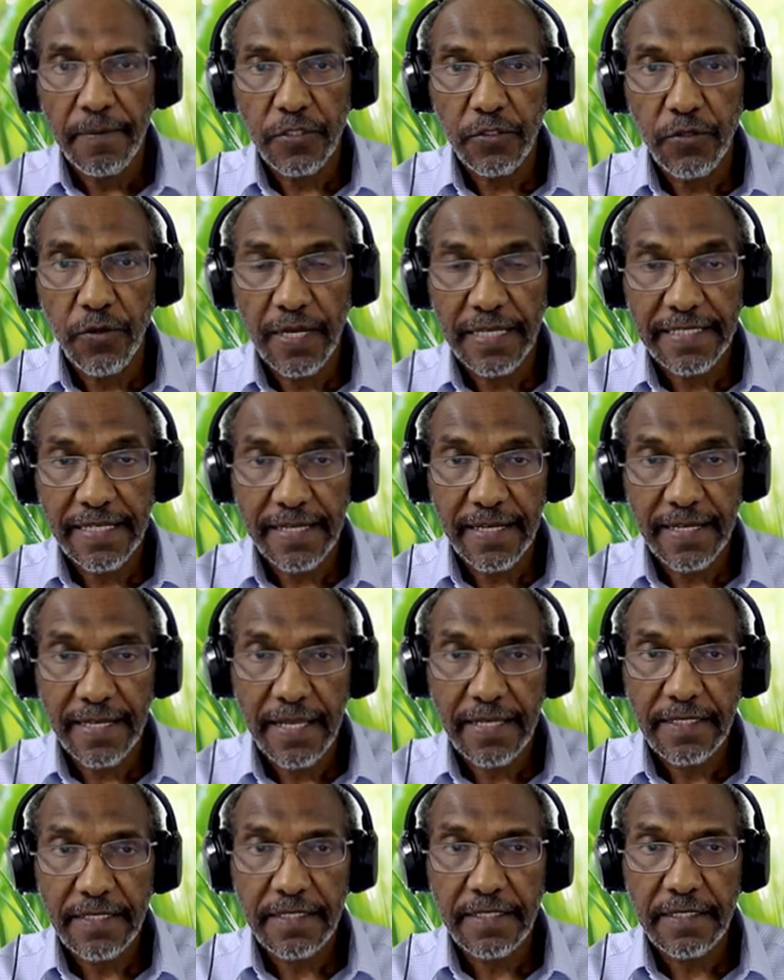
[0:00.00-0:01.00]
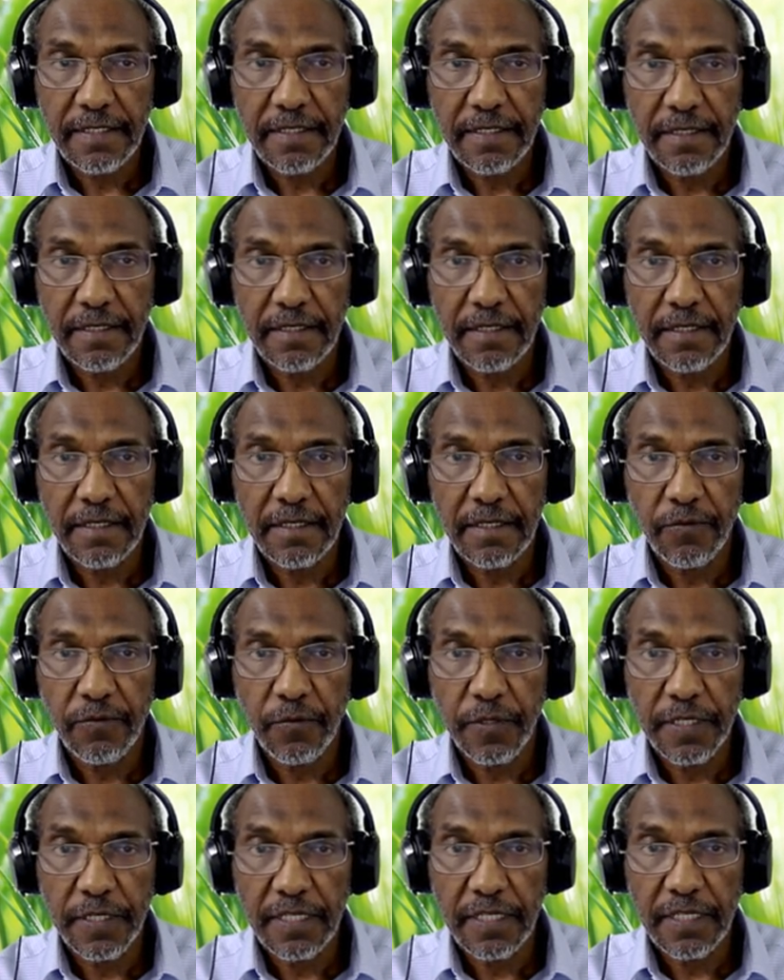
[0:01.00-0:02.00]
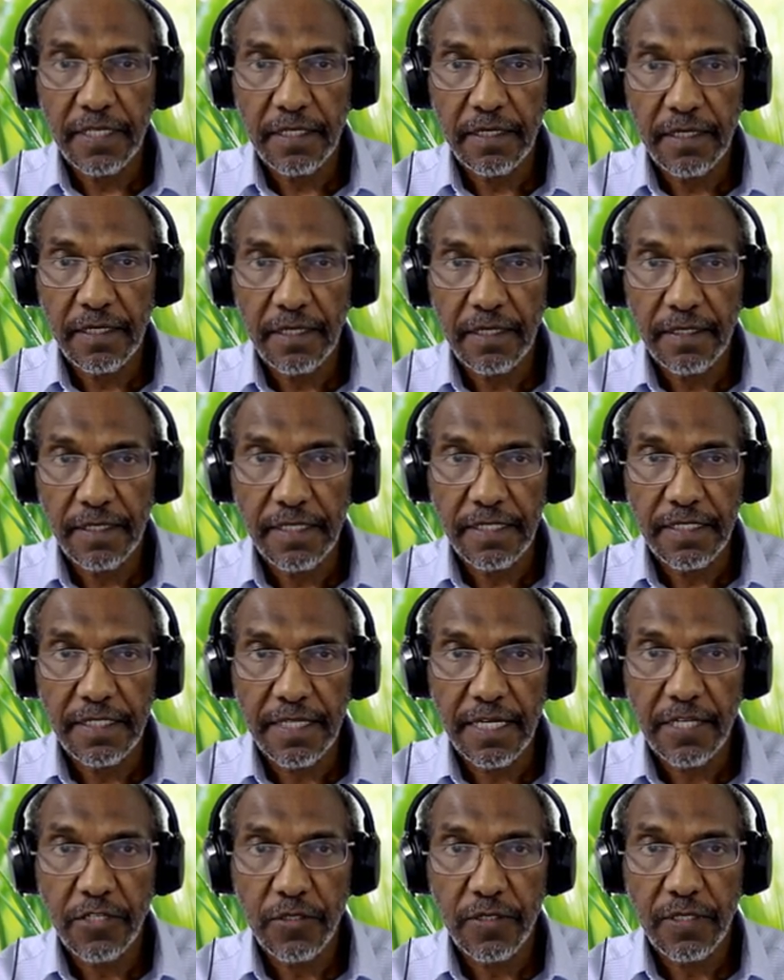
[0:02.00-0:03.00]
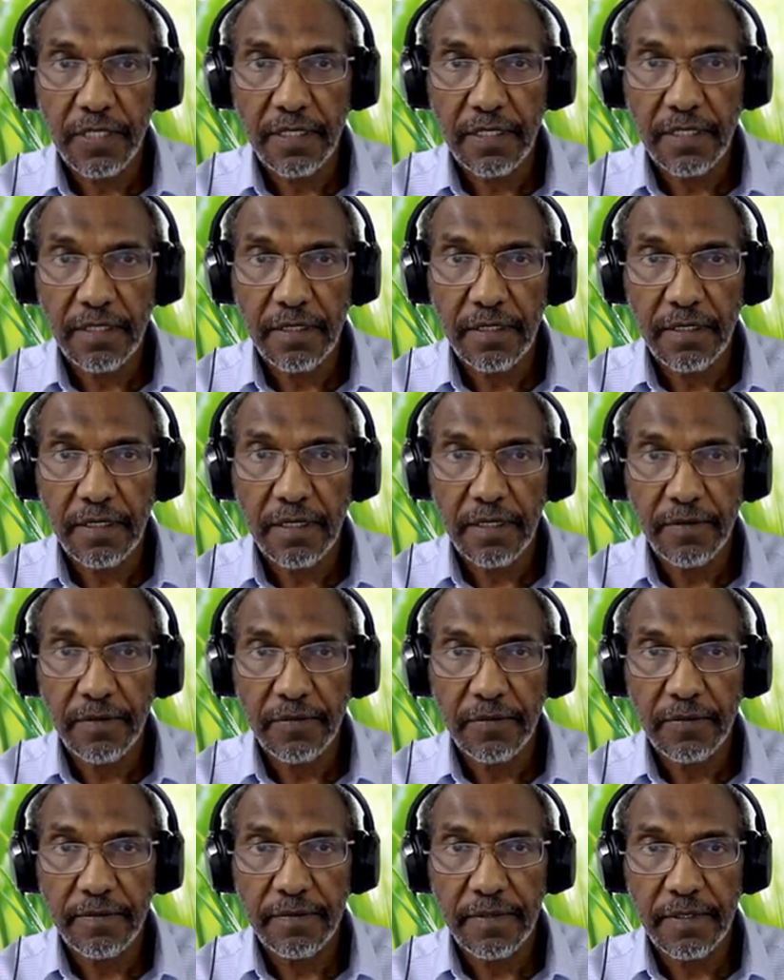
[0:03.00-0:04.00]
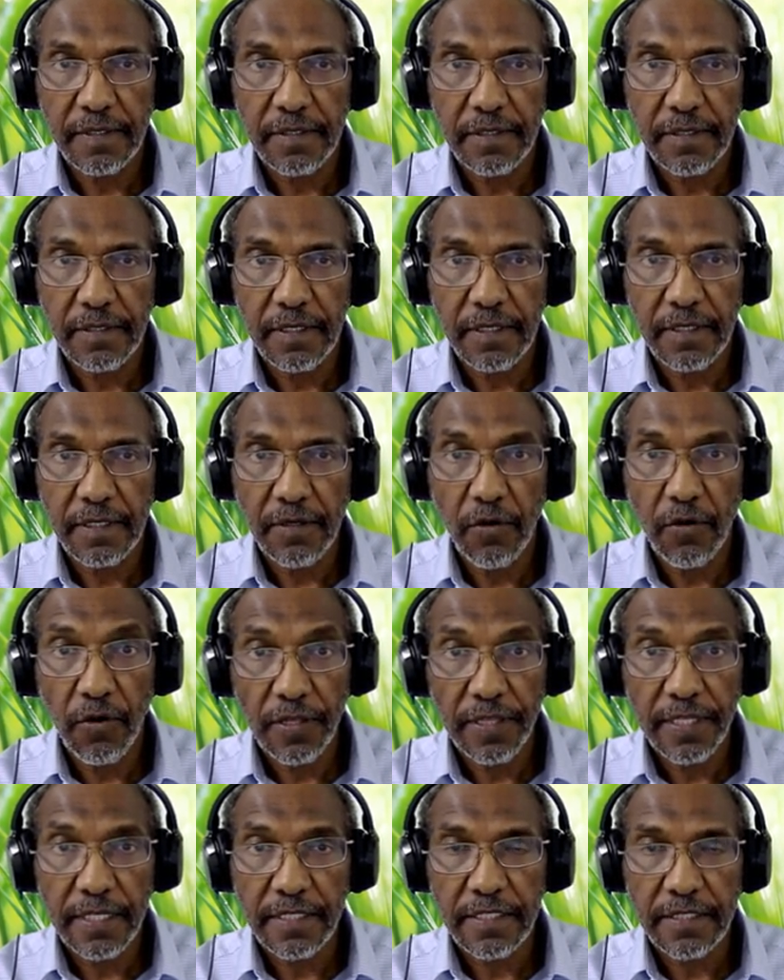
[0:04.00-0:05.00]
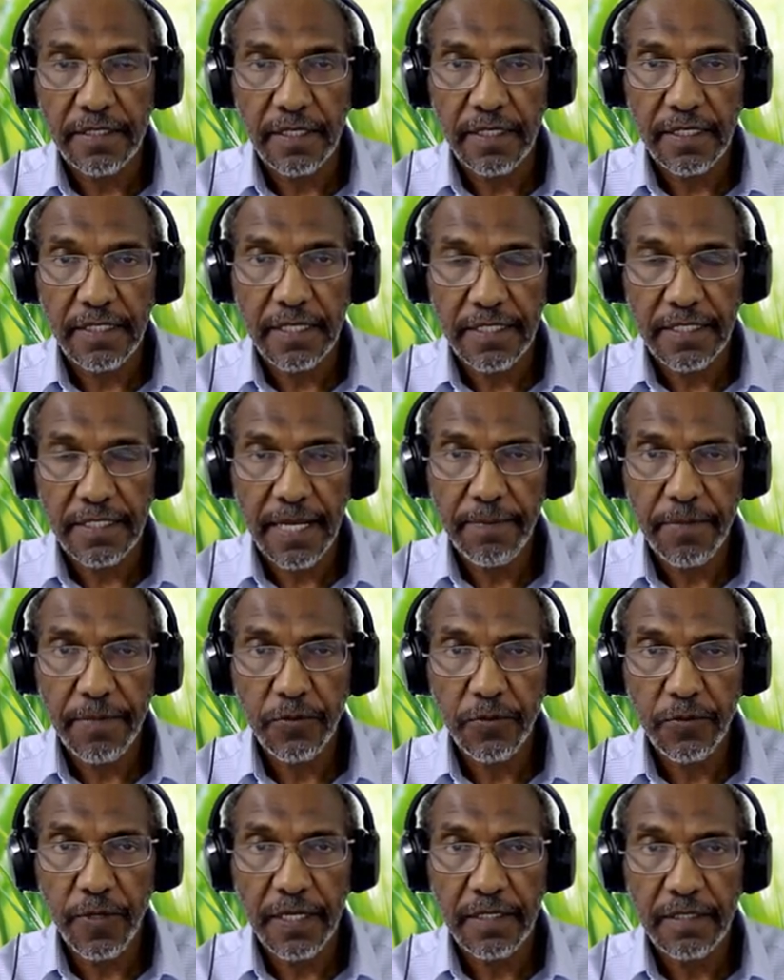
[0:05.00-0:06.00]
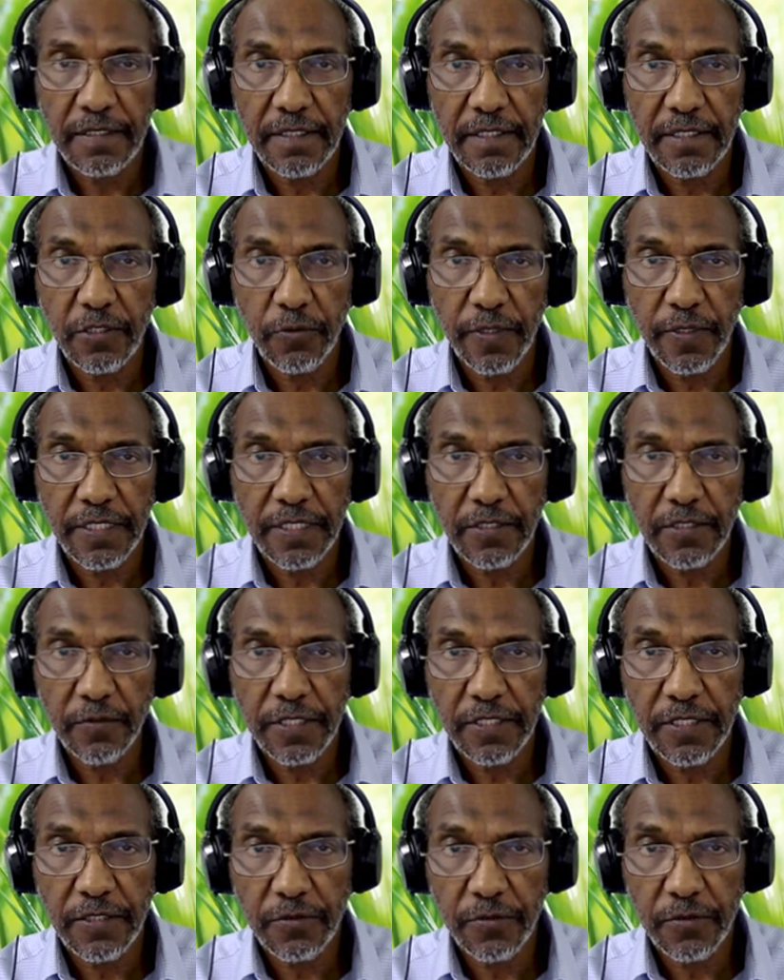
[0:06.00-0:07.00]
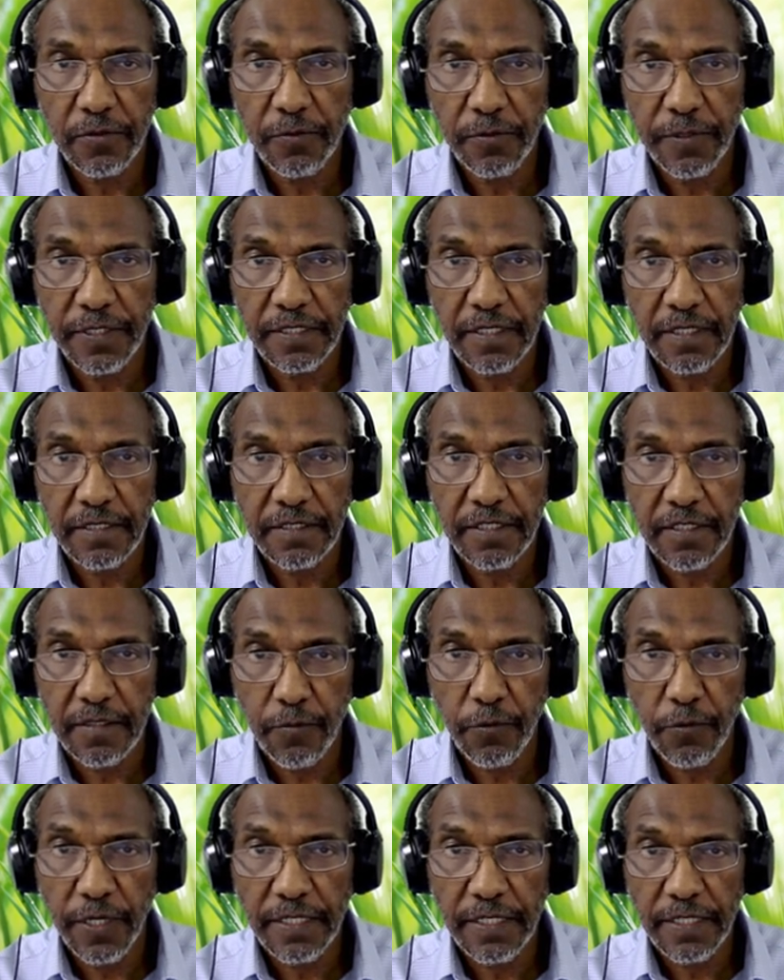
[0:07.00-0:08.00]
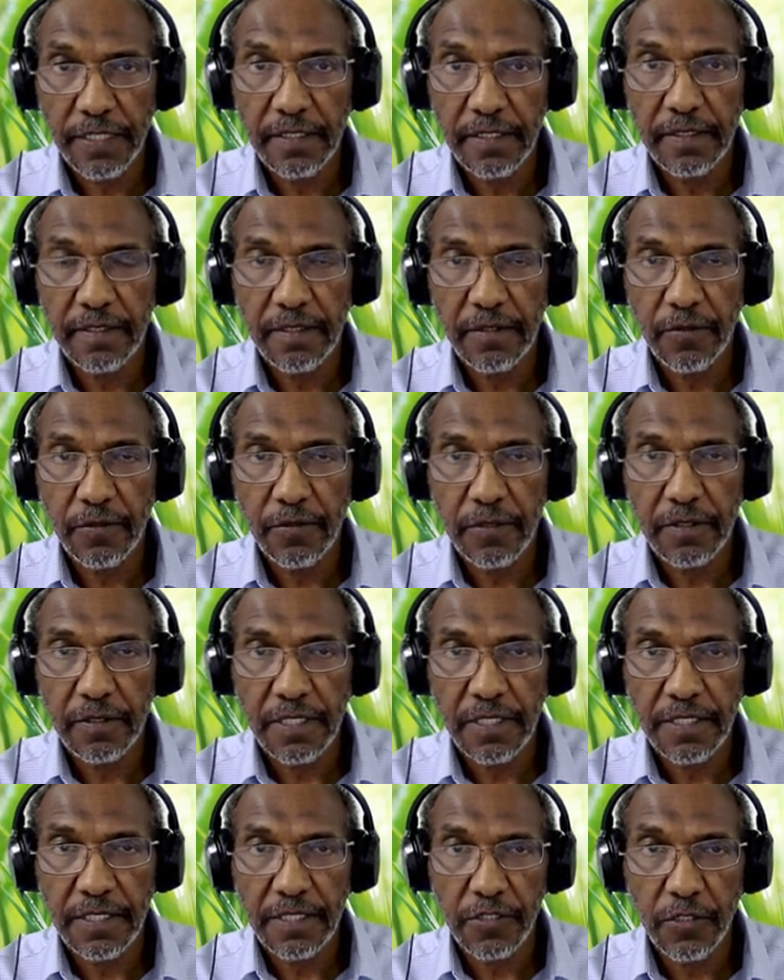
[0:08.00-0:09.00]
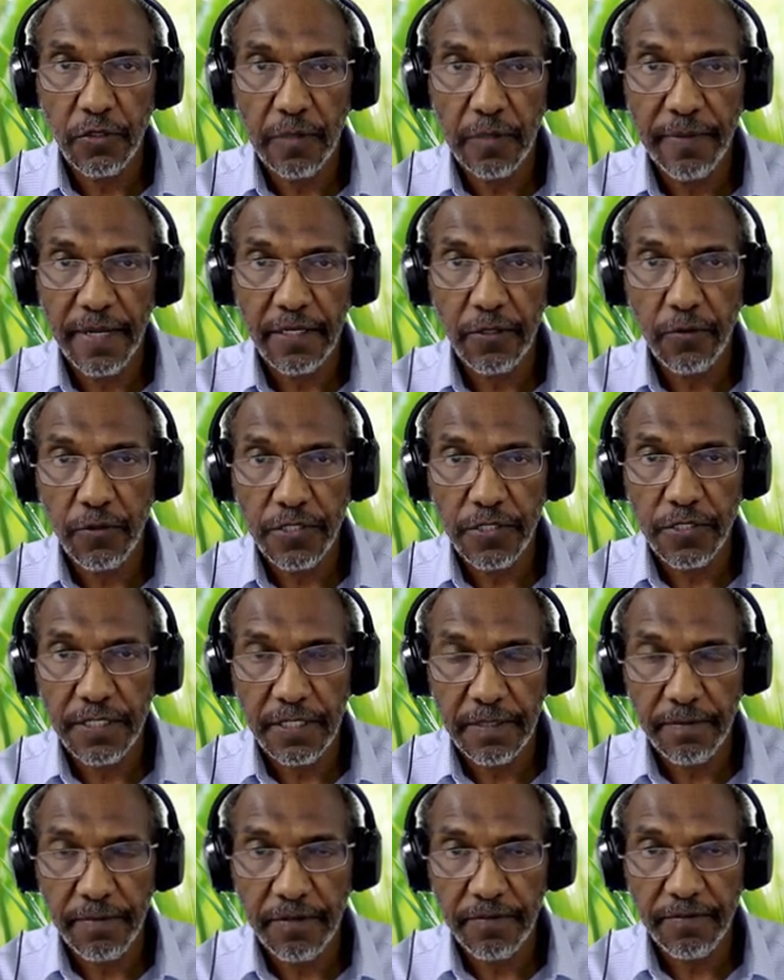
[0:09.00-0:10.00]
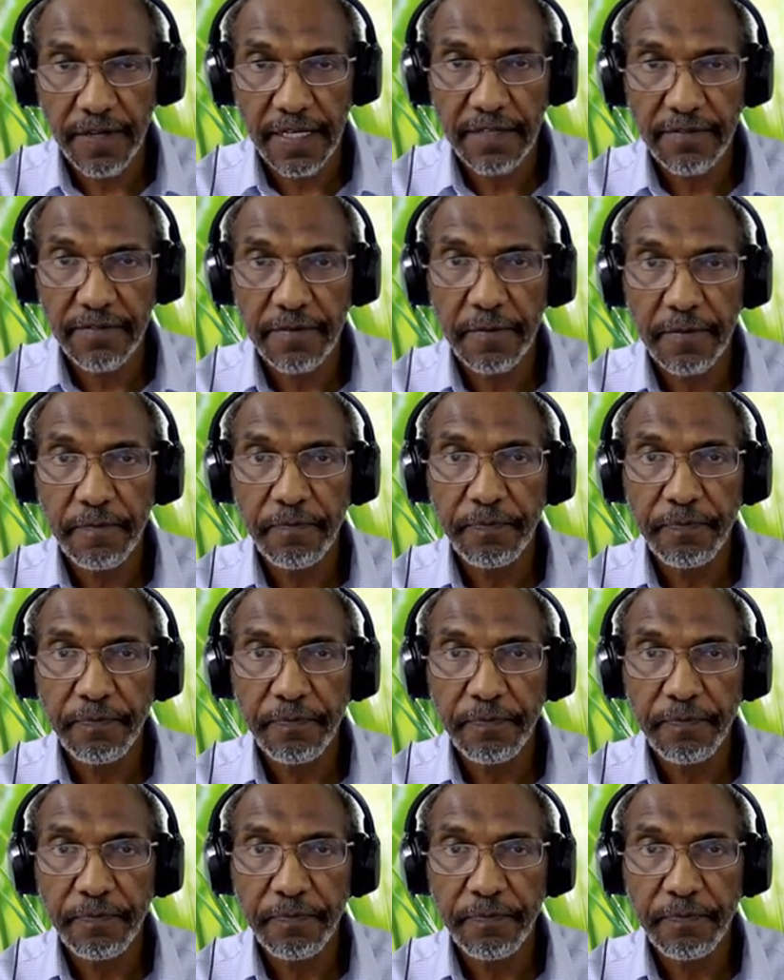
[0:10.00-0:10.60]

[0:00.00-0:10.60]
so at a glance, we uh, this is actually uh, uh, all the instructors campus wide in 2022 winter term one. This is UMI question number five,